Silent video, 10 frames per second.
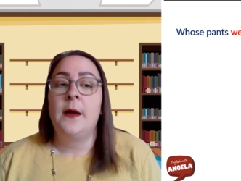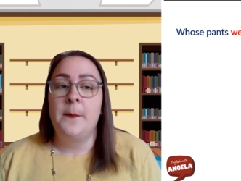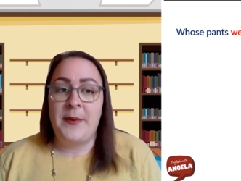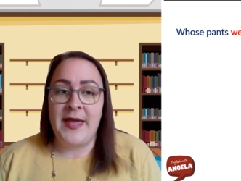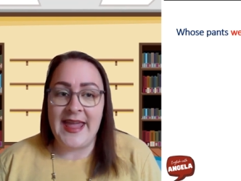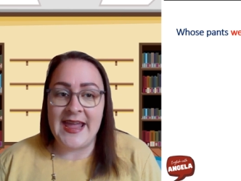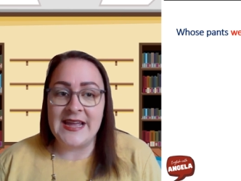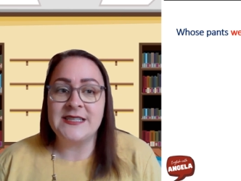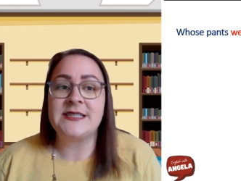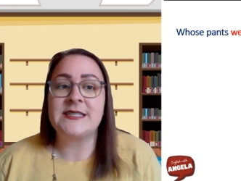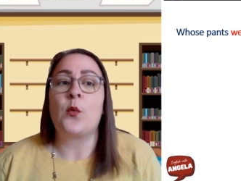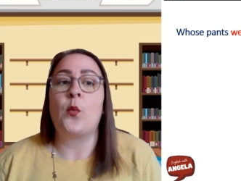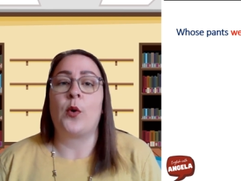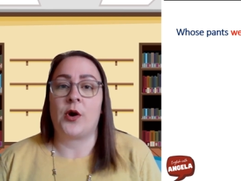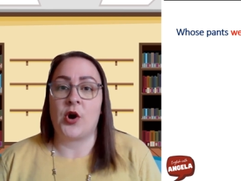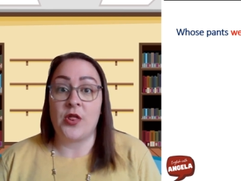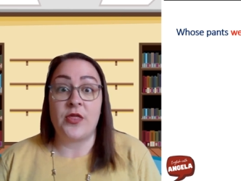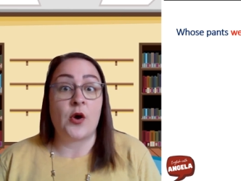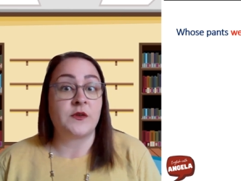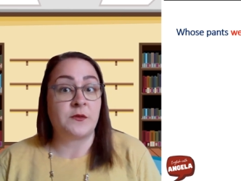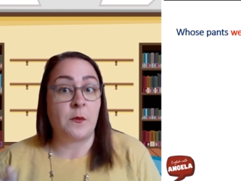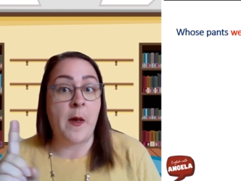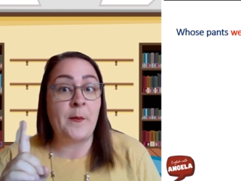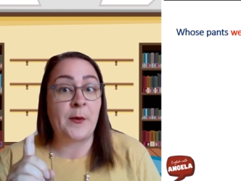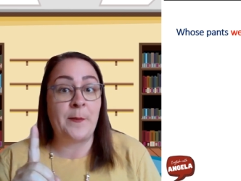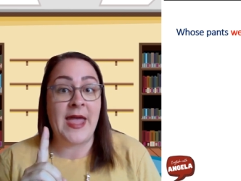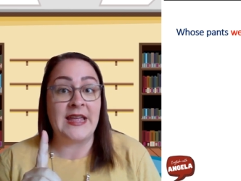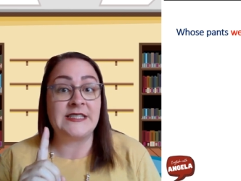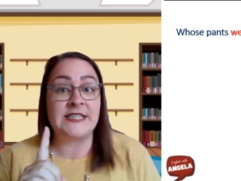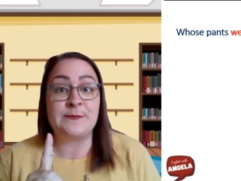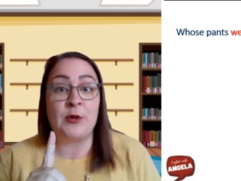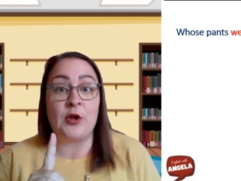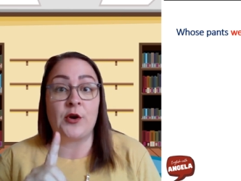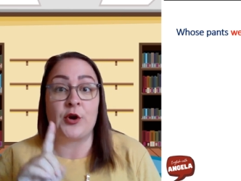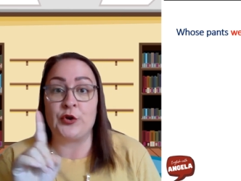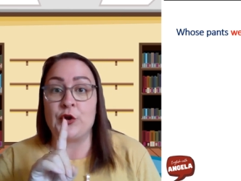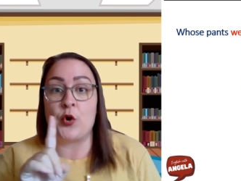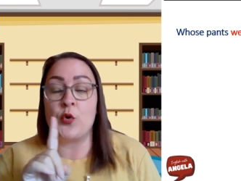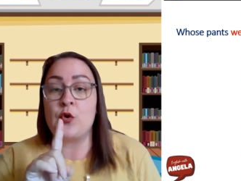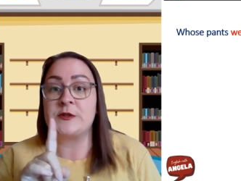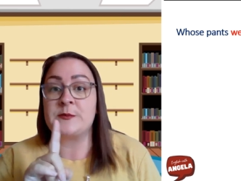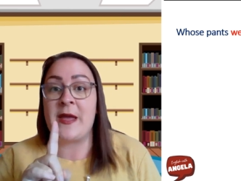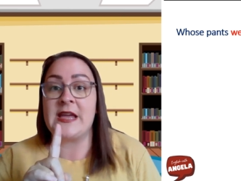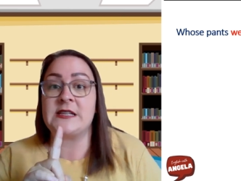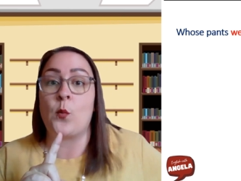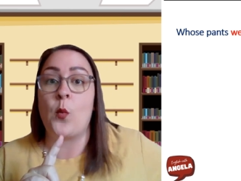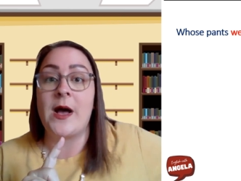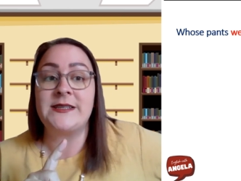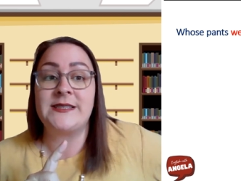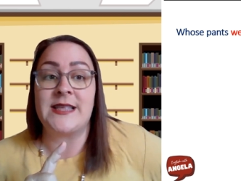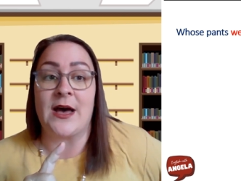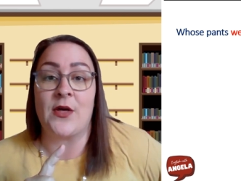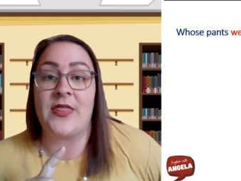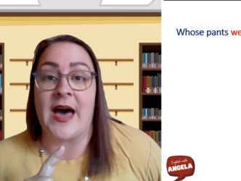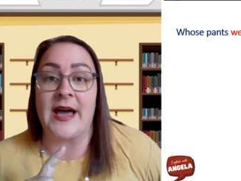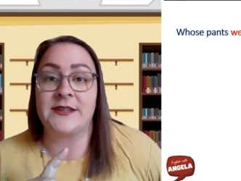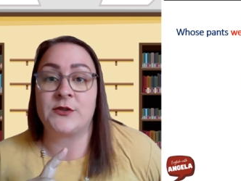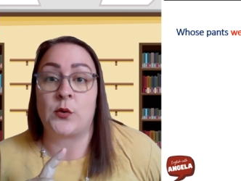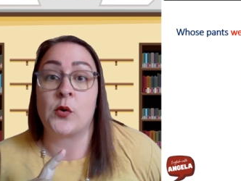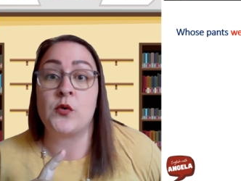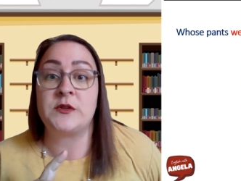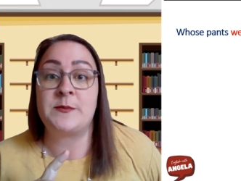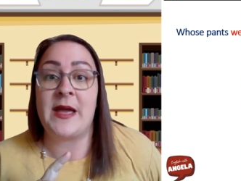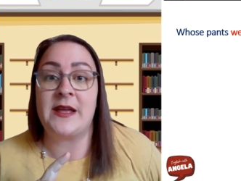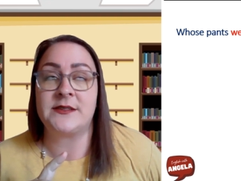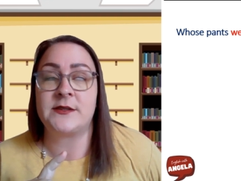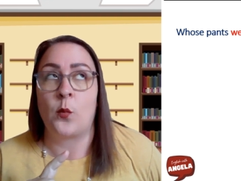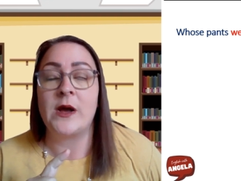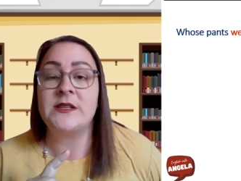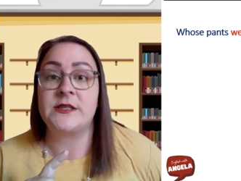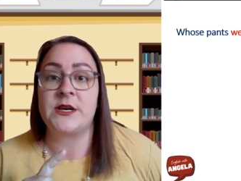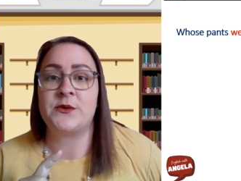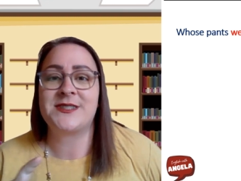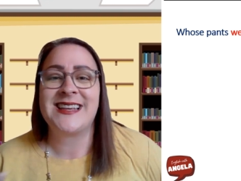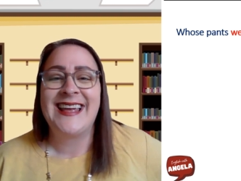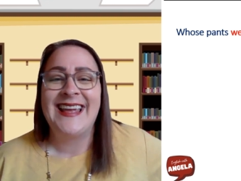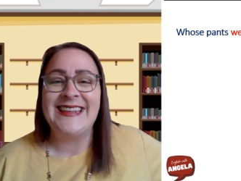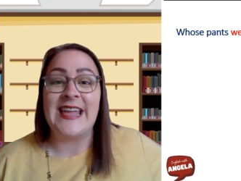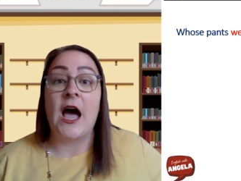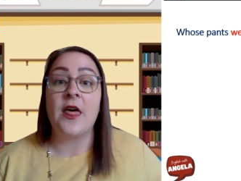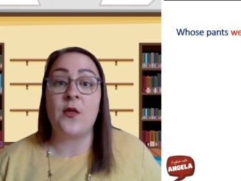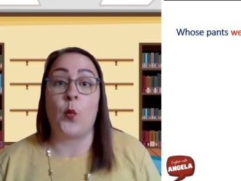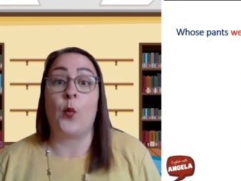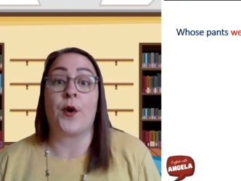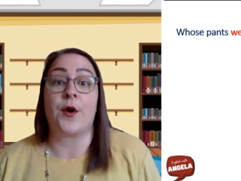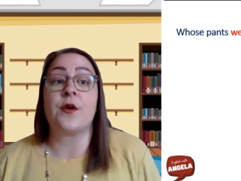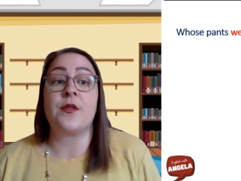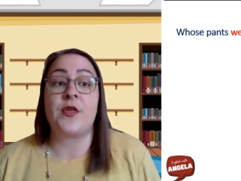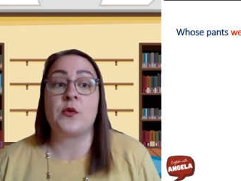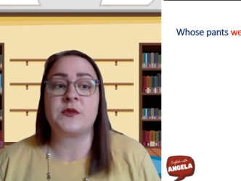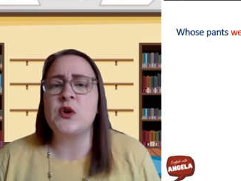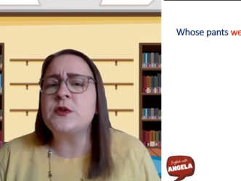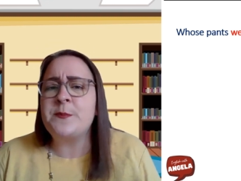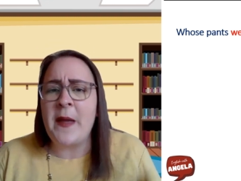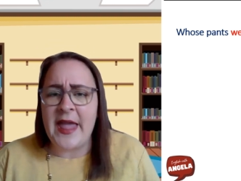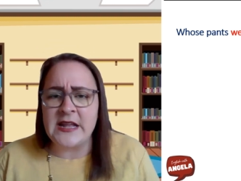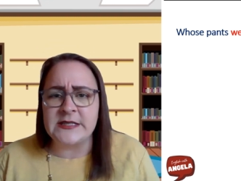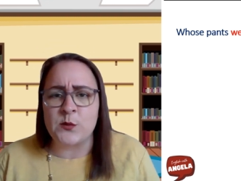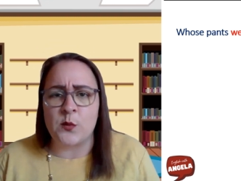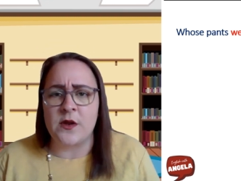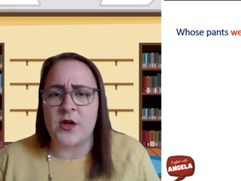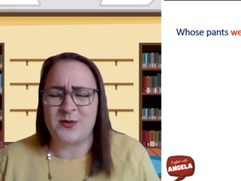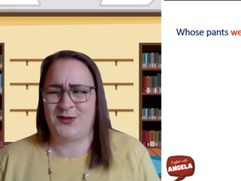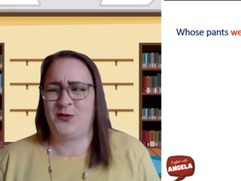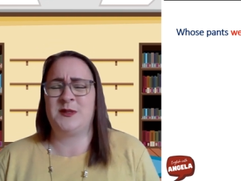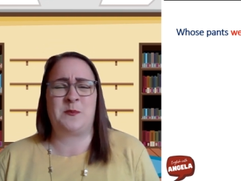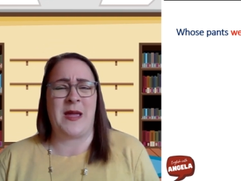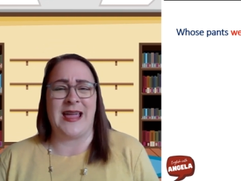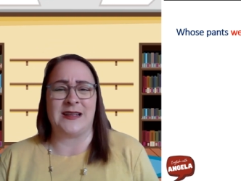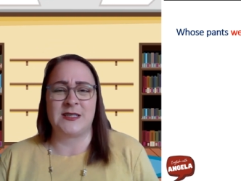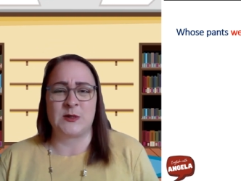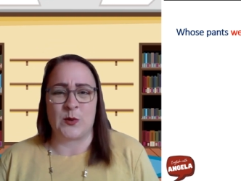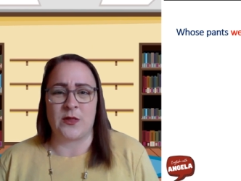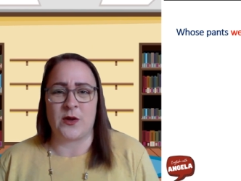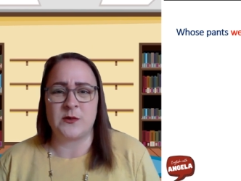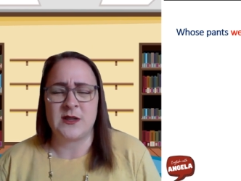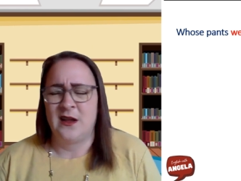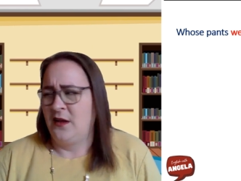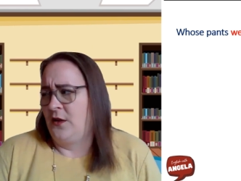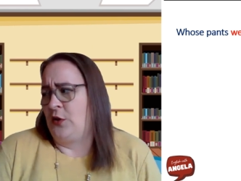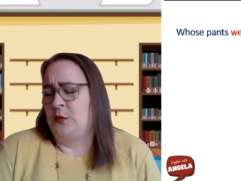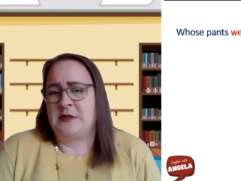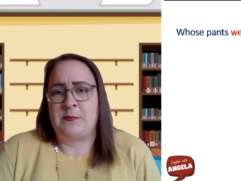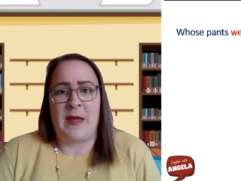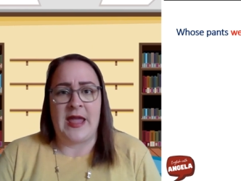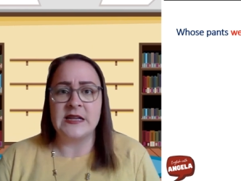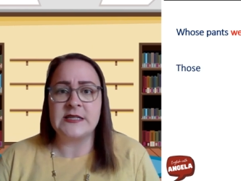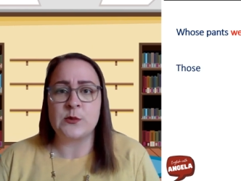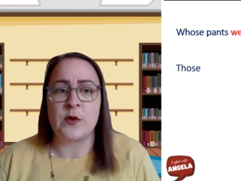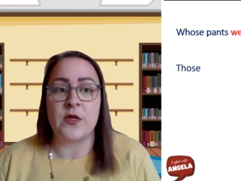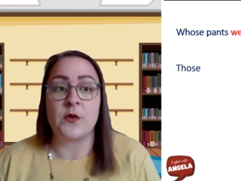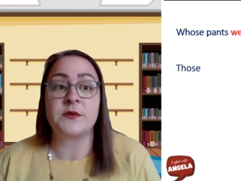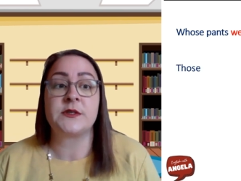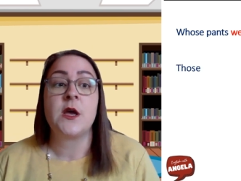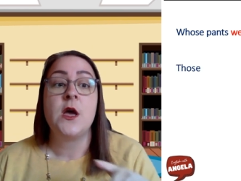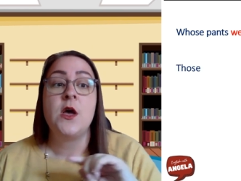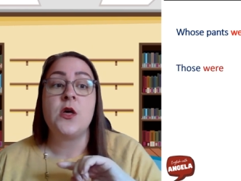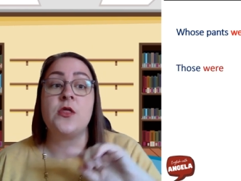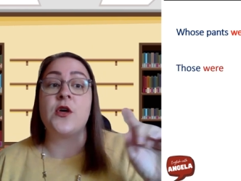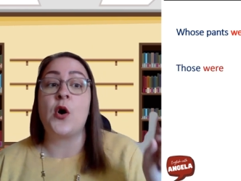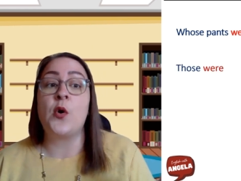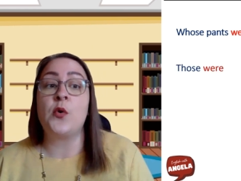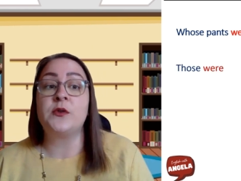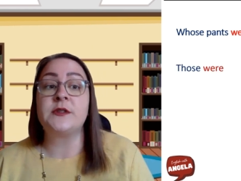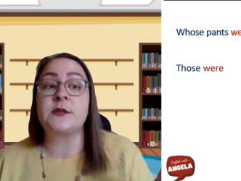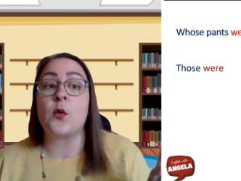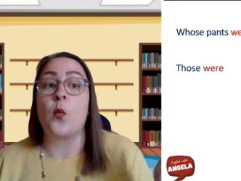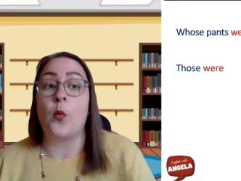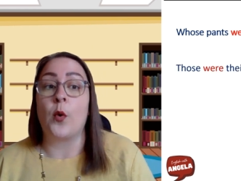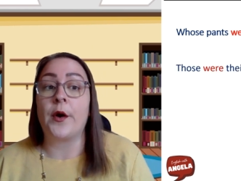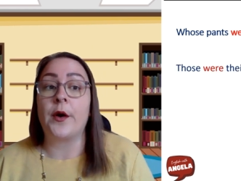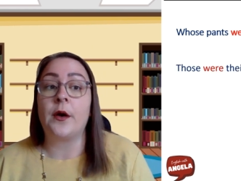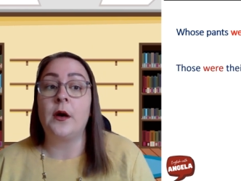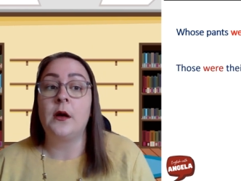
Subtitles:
pants were those? Remember, pants is plural. Know whose pants was that or whose pants was those. Yeah, were those. Whose pants were those? Whose pants were those? Whose pants were those? Those were